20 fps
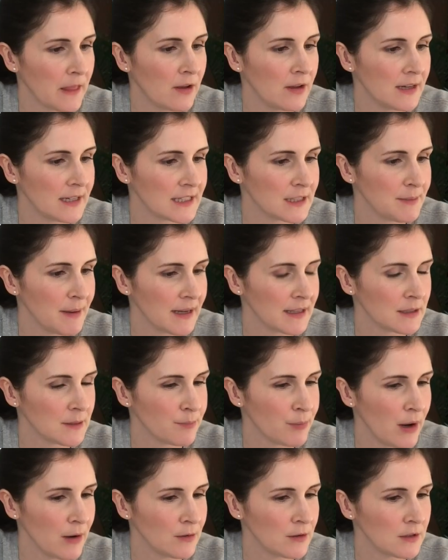can expect
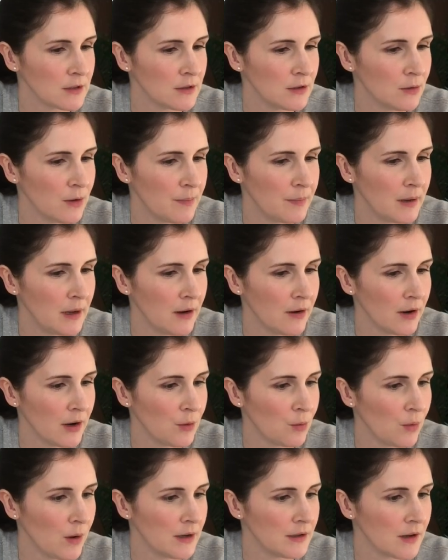sprouts to appear in
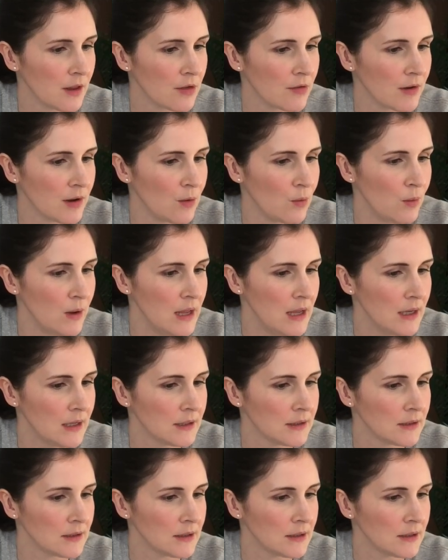1 to 3 weeks.